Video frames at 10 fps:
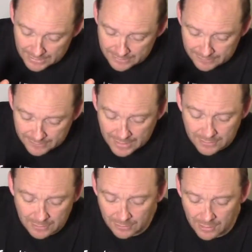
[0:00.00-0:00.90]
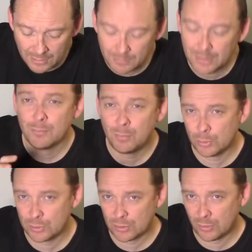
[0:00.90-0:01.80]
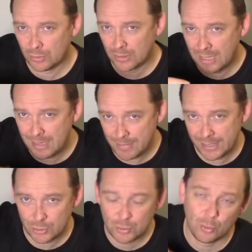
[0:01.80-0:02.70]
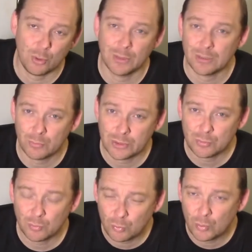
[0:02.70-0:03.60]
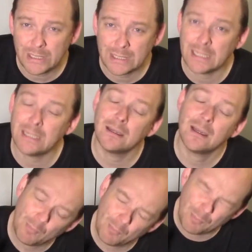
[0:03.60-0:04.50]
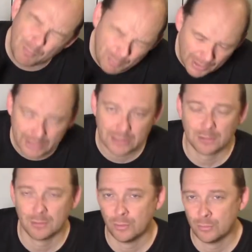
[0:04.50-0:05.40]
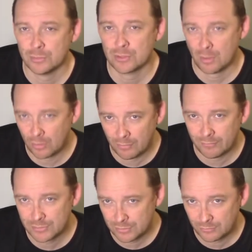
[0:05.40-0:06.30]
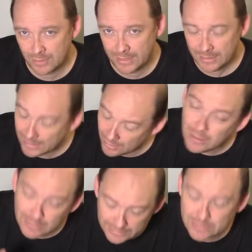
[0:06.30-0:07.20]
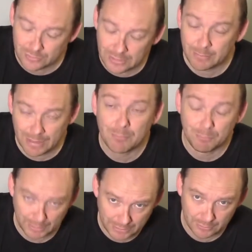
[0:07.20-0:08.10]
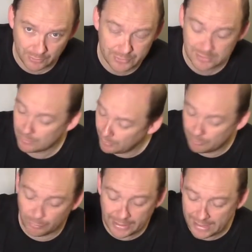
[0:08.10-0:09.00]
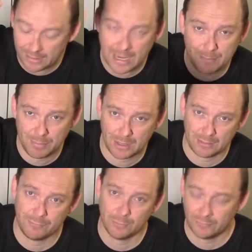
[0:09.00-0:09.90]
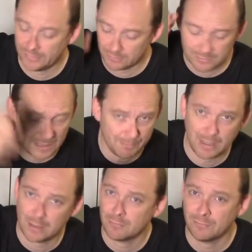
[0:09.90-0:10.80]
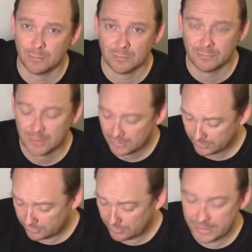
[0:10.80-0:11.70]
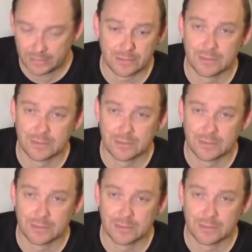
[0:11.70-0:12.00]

that club puts on a major tournament which we need bucket loads of terrain and I literally mean bucket loads like we bring out a bucket full of hills a bucket full of craters